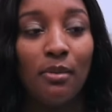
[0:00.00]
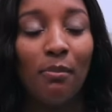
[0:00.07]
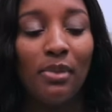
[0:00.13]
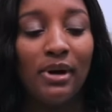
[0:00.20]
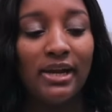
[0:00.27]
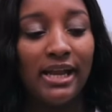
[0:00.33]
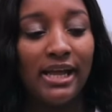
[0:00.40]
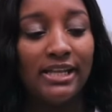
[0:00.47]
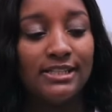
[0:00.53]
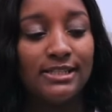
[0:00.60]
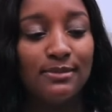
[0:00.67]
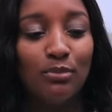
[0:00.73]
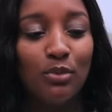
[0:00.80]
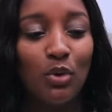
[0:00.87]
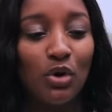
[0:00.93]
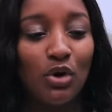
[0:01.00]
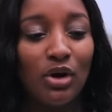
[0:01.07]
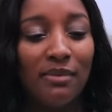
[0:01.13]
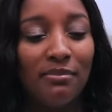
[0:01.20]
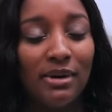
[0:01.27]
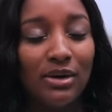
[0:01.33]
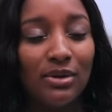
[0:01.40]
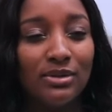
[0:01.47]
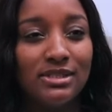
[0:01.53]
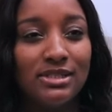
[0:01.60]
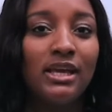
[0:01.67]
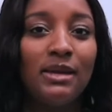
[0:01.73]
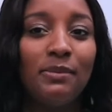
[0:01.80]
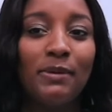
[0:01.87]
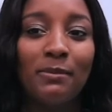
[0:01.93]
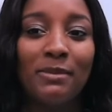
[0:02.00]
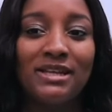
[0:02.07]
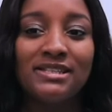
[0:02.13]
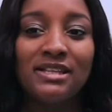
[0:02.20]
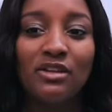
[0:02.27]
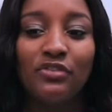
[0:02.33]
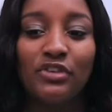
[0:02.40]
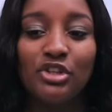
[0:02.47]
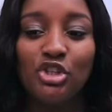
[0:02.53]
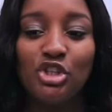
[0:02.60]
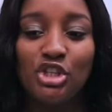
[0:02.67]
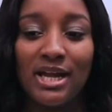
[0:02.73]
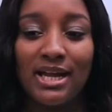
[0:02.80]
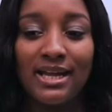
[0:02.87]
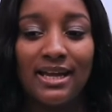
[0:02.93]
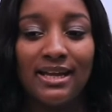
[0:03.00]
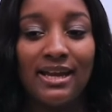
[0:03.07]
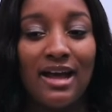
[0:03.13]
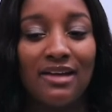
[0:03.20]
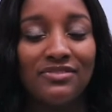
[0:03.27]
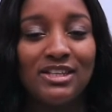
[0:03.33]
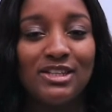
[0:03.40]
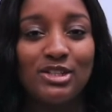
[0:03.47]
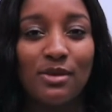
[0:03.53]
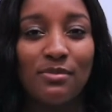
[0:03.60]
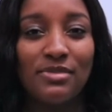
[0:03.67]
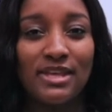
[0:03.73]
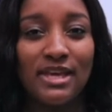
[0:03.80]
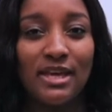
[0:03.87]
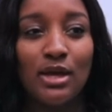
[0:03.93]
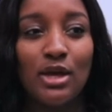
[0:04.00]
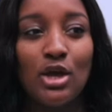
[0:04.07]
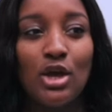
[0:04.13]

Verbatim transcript: but it's more about keeping myself in check and having something